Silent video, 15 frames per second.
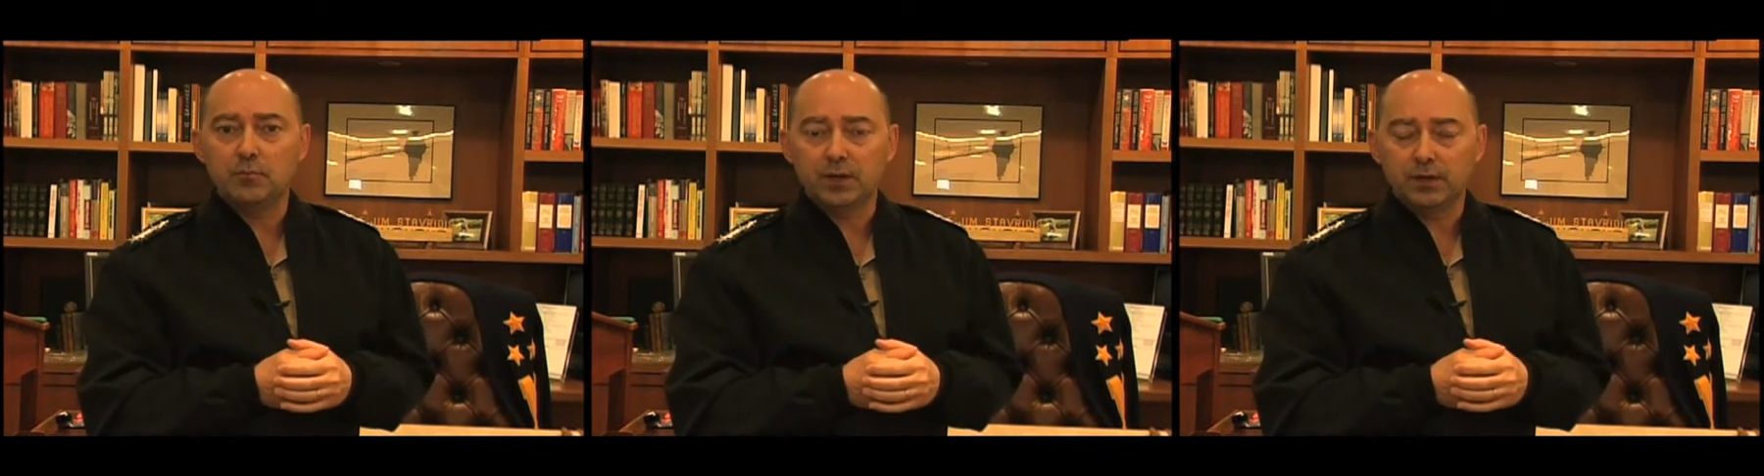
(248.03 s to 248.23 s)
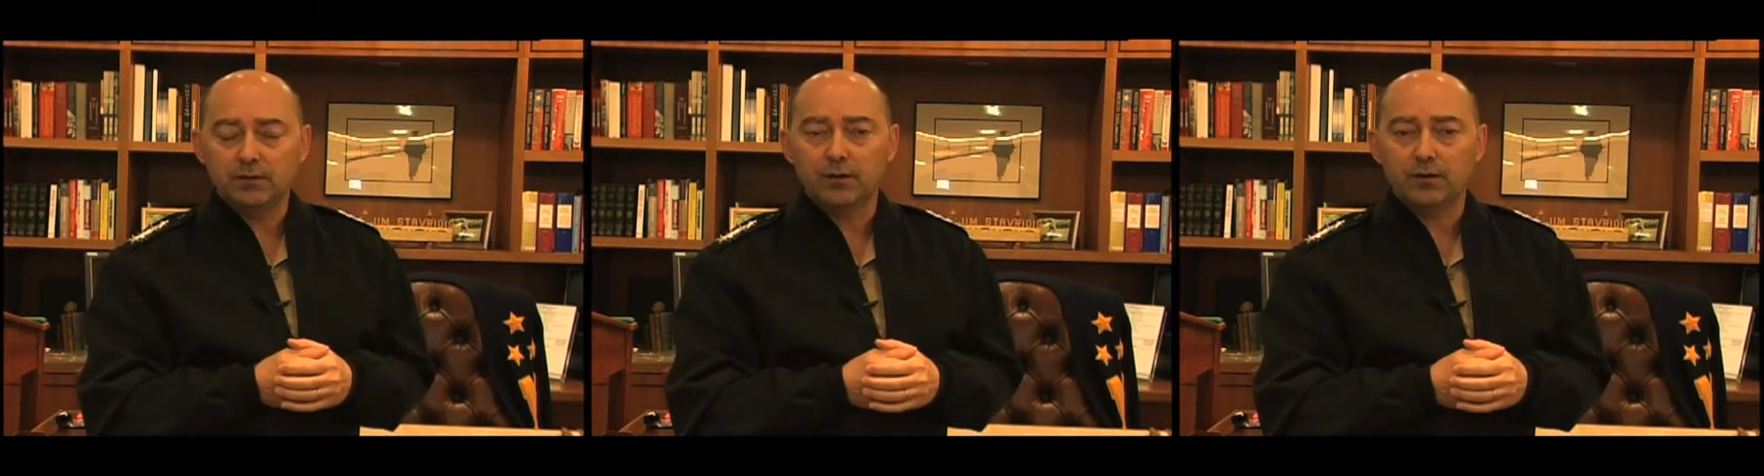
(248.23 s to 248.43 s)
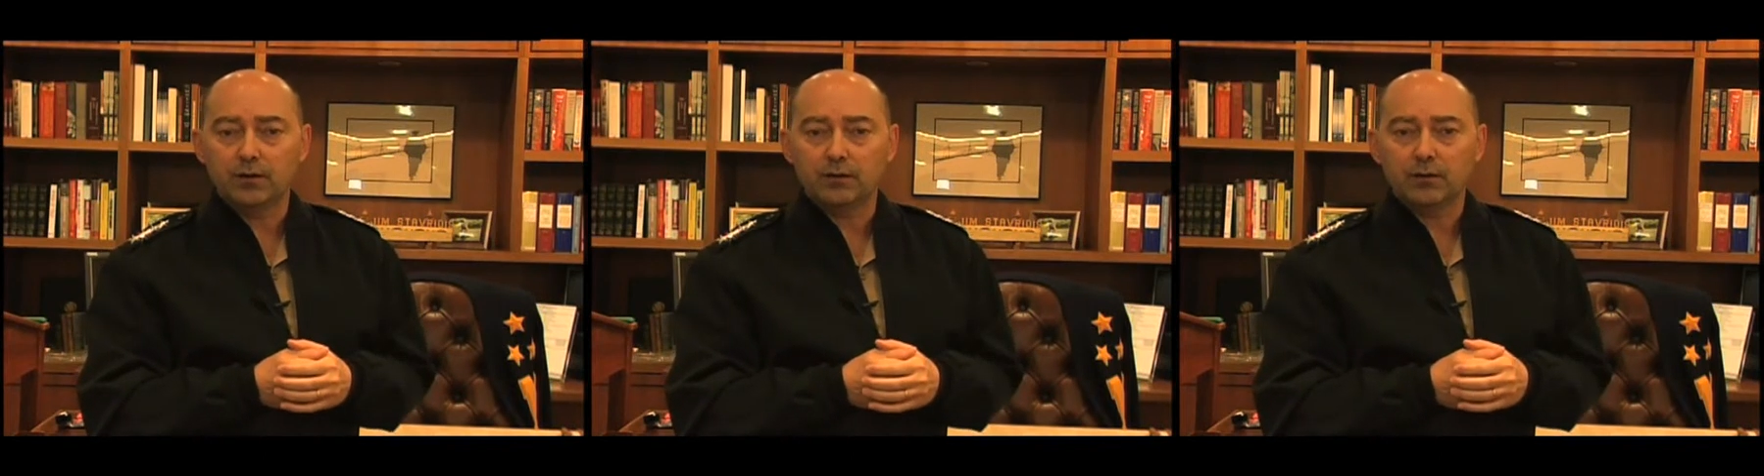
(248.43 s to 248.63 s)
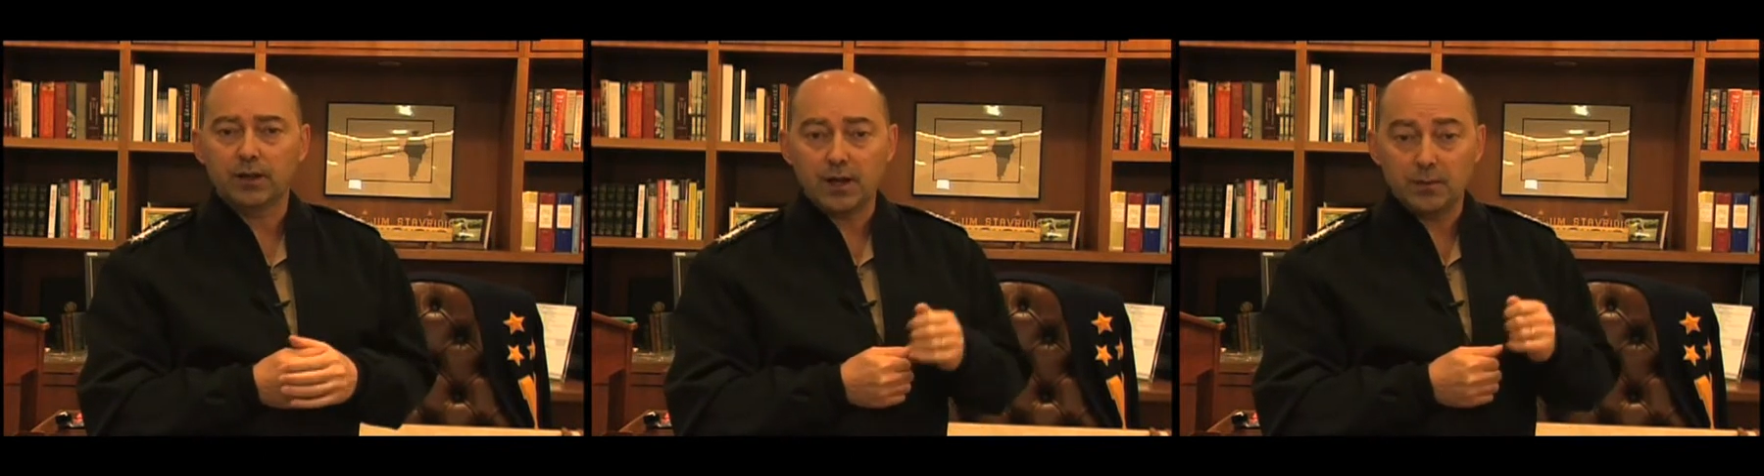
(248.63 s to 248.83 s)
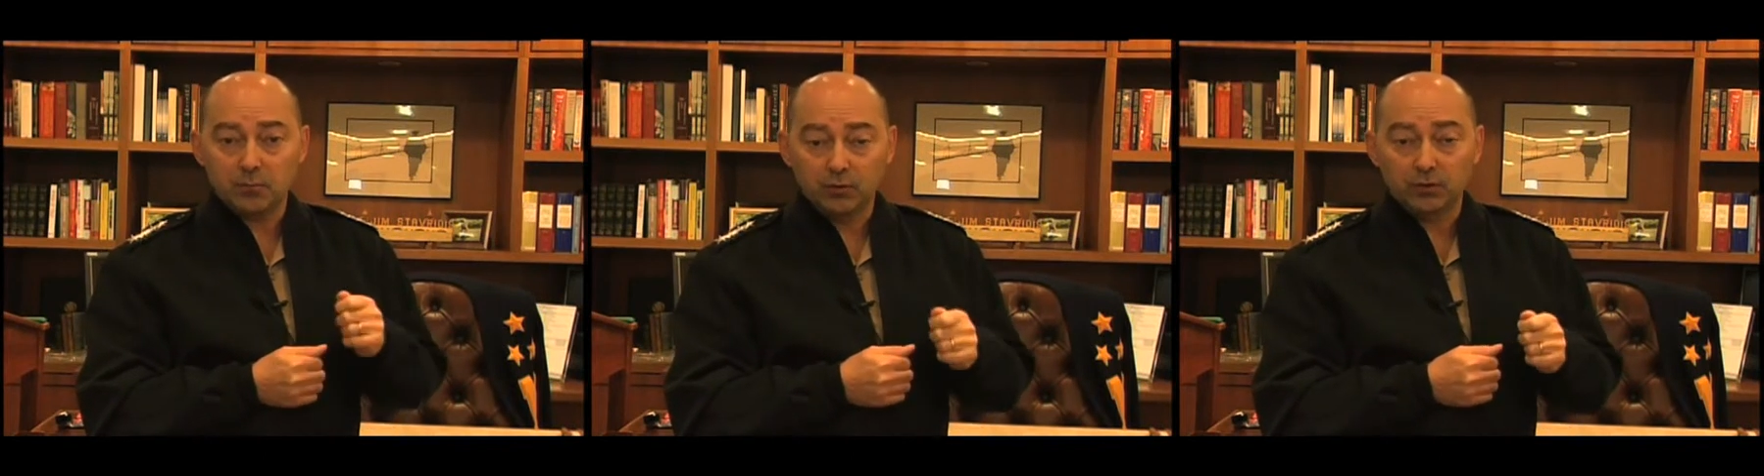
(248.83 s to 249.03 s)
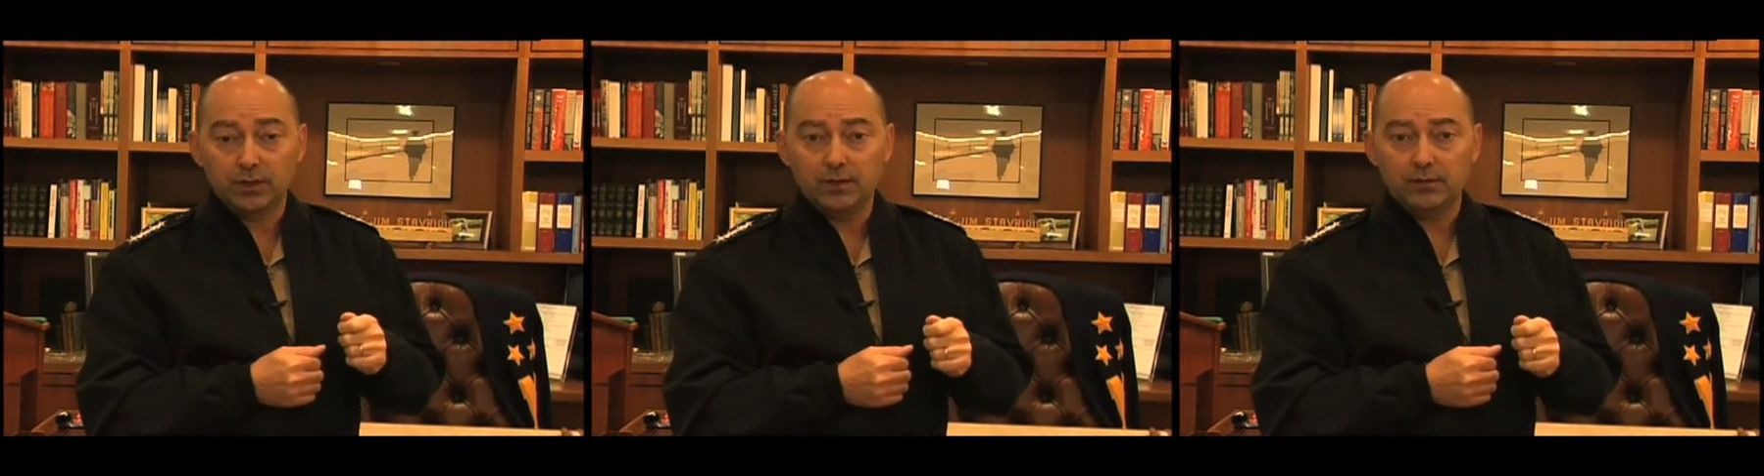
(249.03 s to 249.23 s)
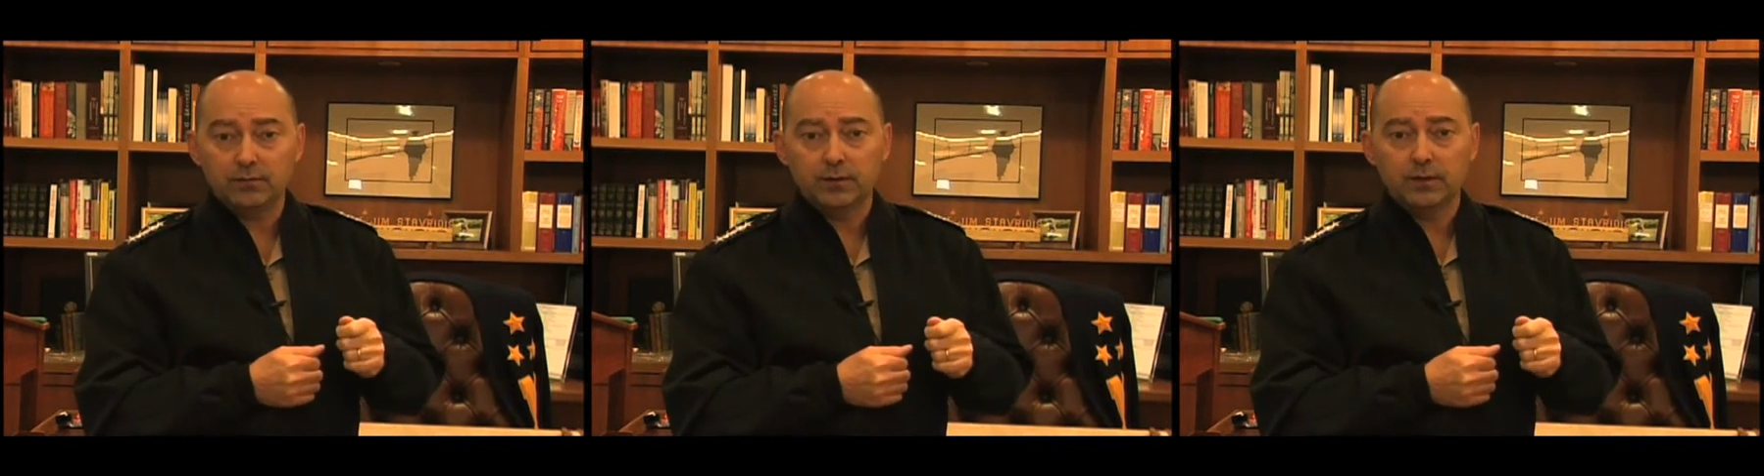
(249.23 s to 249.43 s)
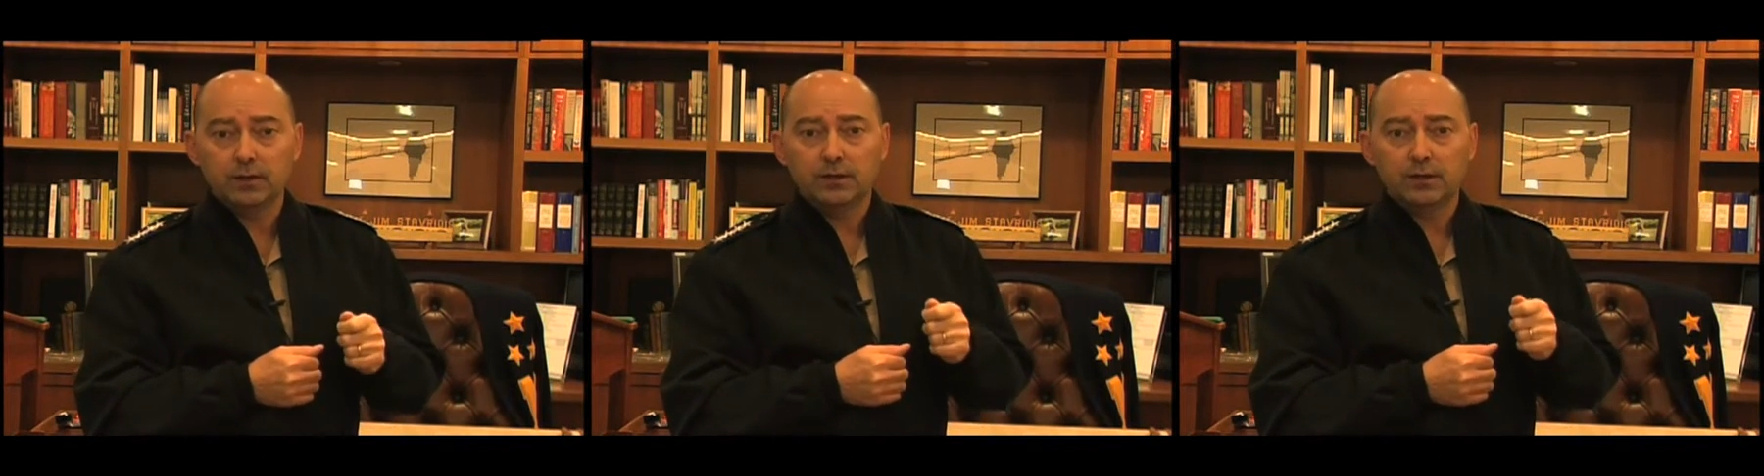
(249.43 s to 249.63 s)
big year, and I believe